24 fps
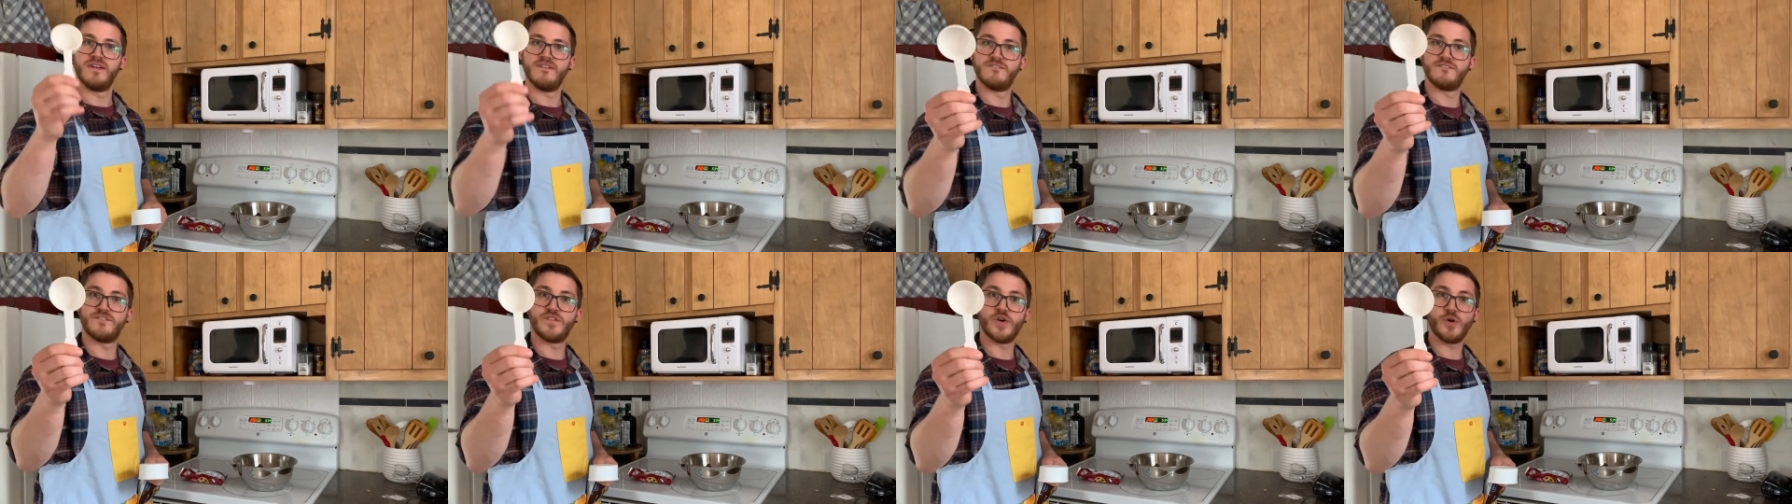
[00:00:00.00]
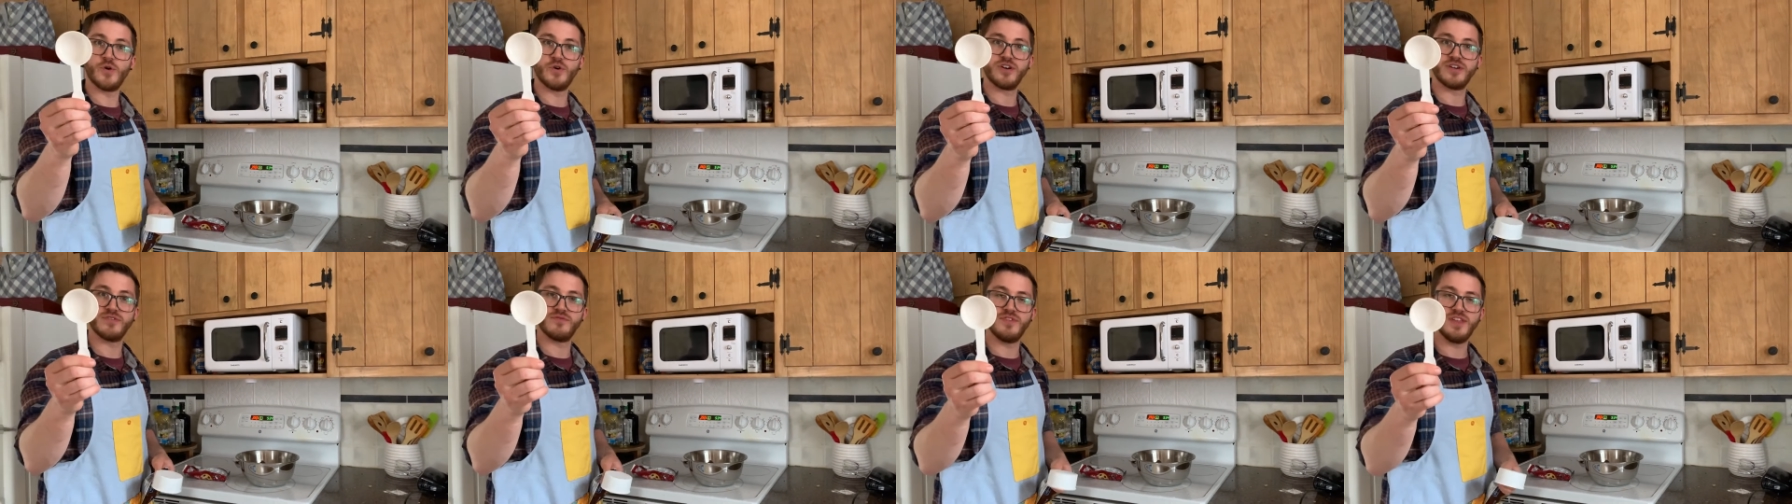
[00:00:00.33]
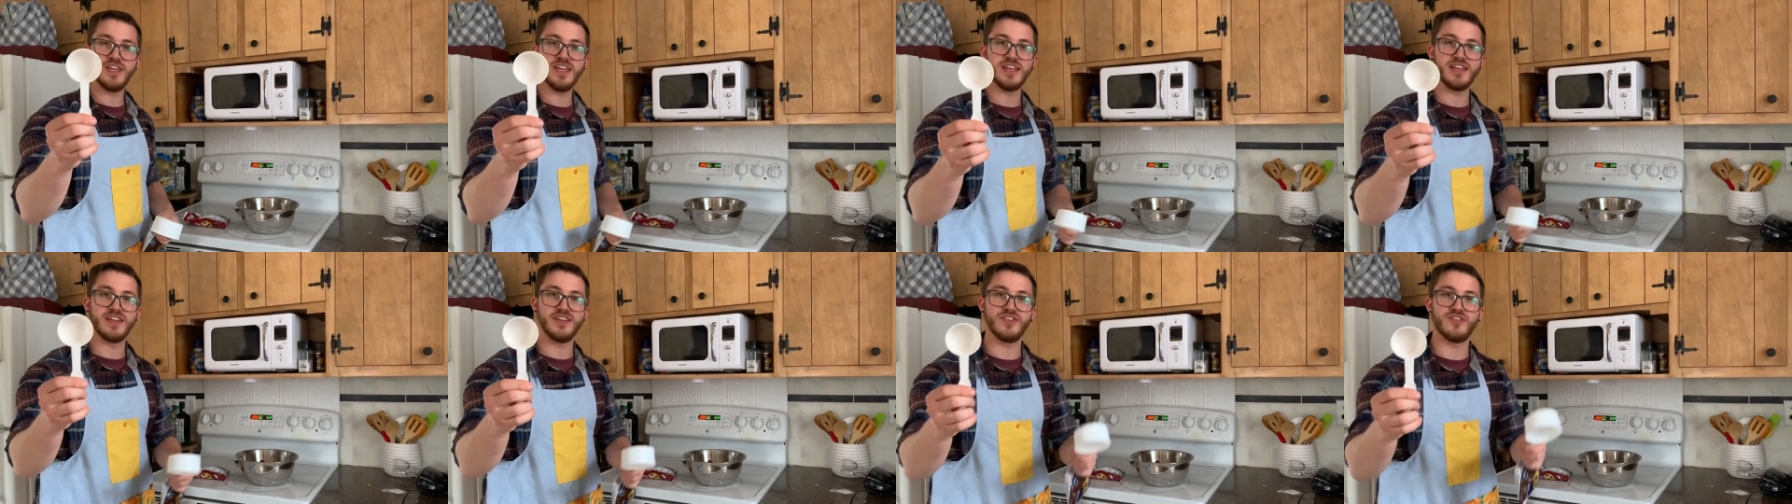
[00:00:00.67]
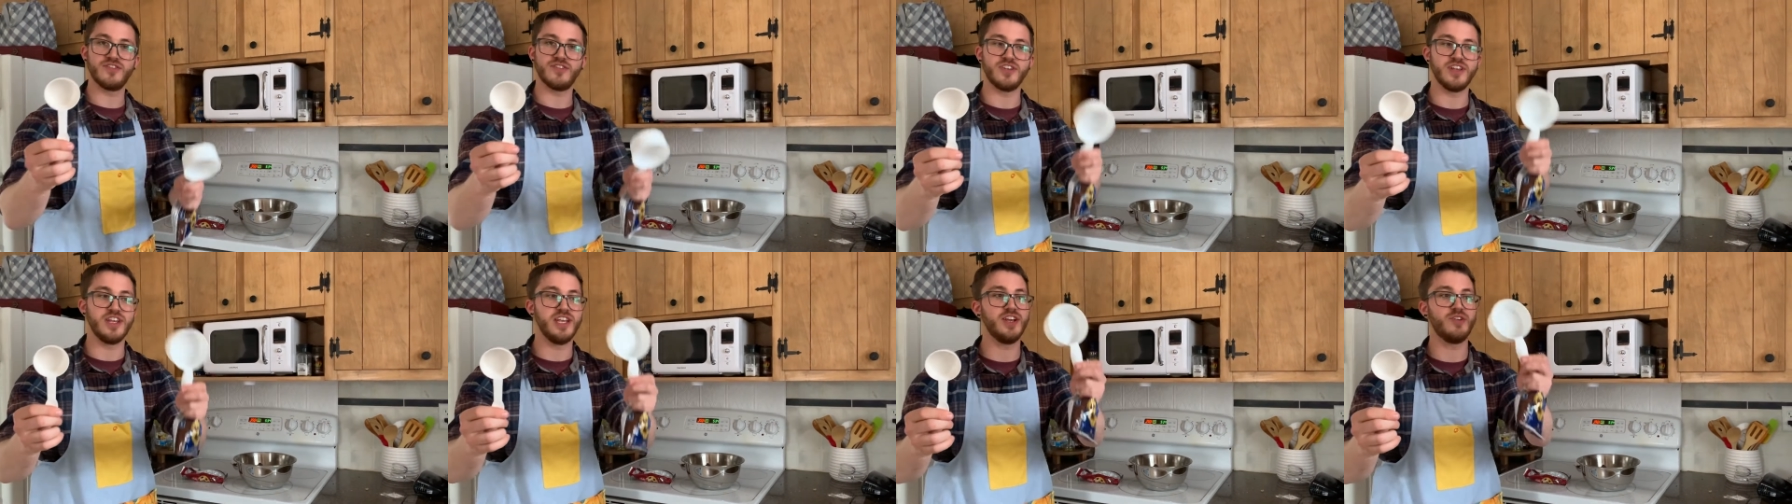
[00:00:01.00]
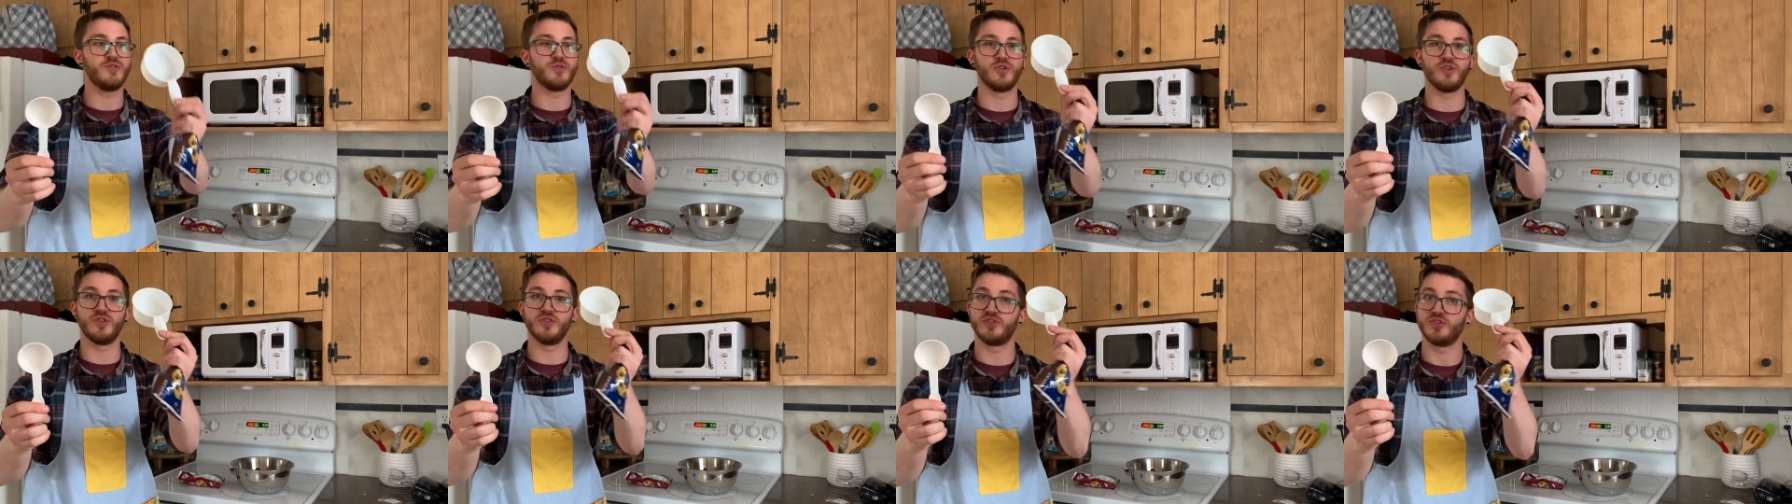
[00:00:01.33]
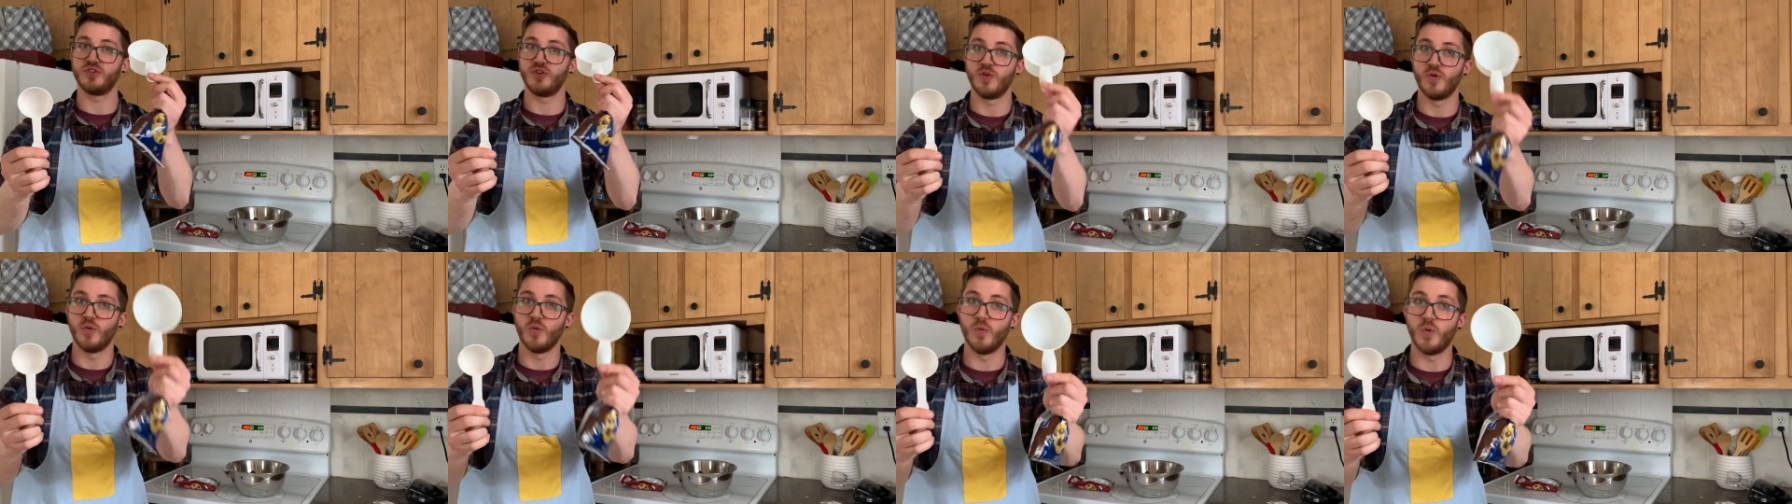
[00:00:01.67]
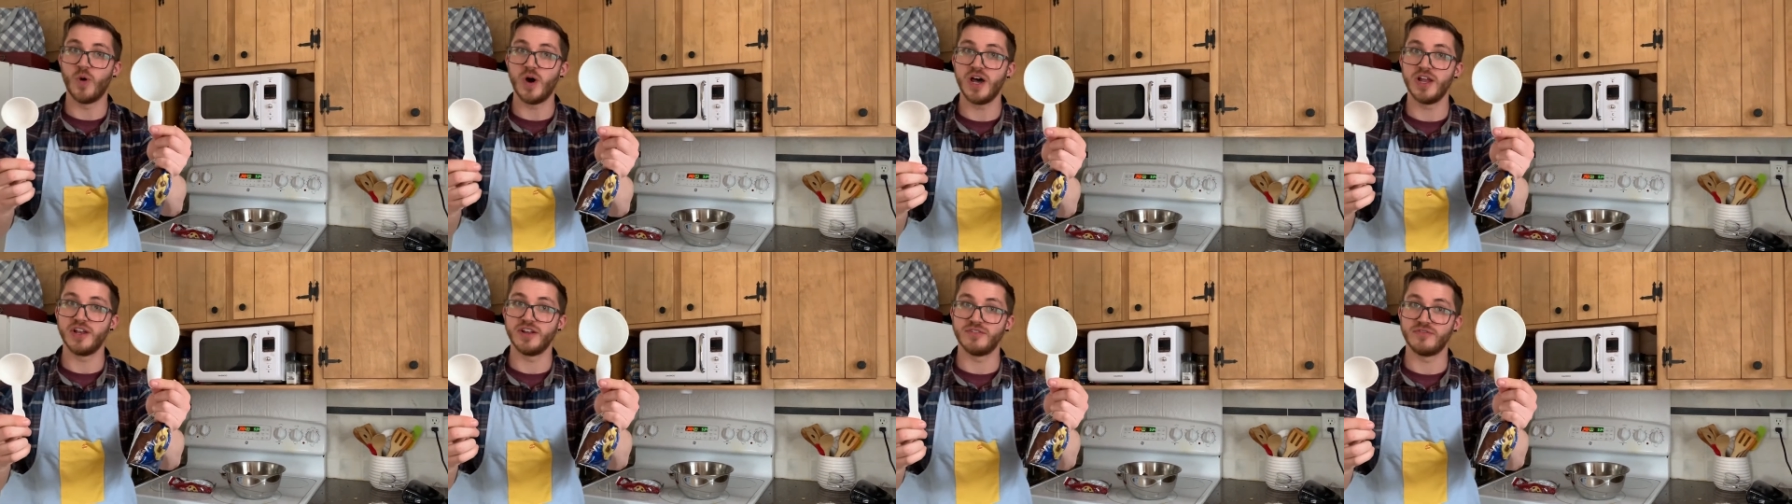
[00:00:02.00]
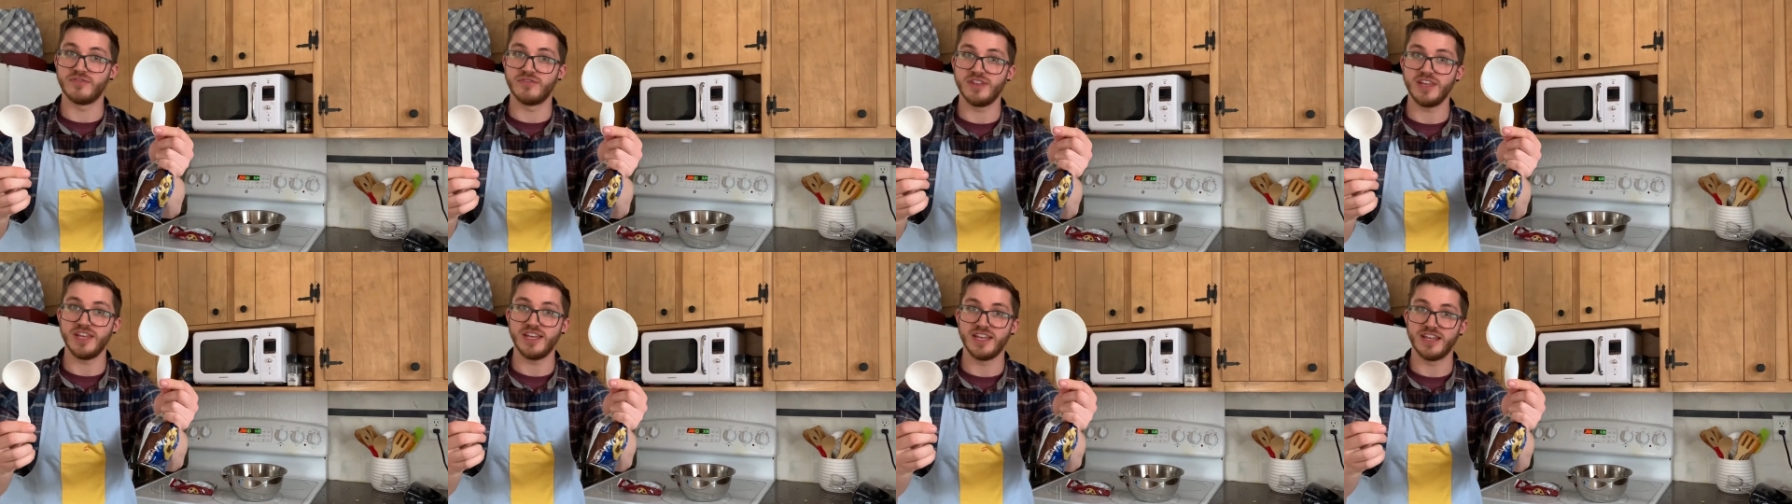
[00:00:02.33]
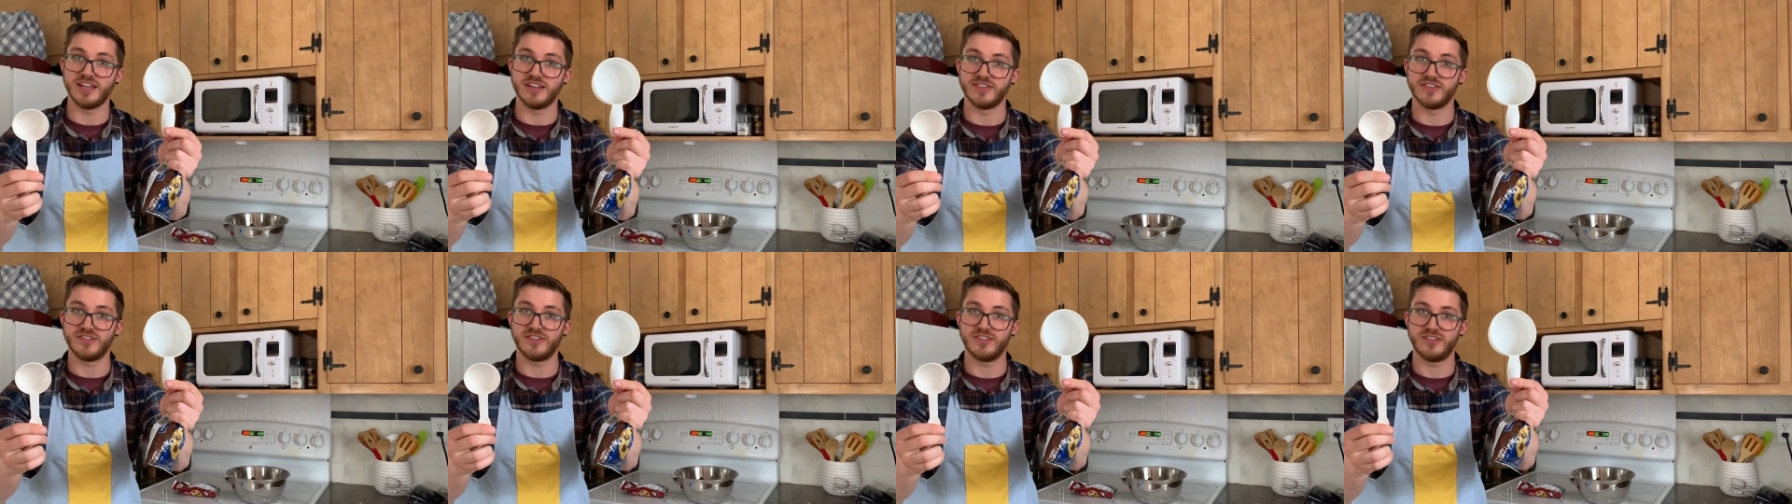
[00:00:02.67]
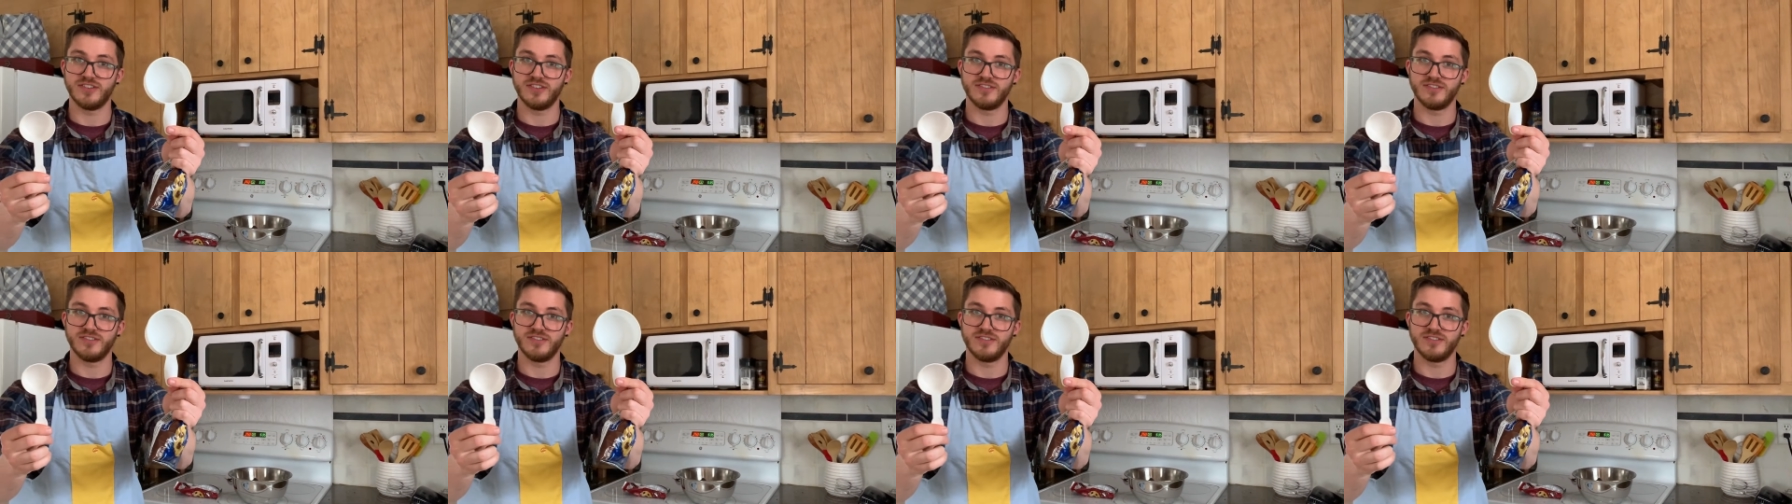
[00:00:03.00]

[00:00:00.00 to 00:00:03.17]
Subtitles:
4 of these equals 1 of these.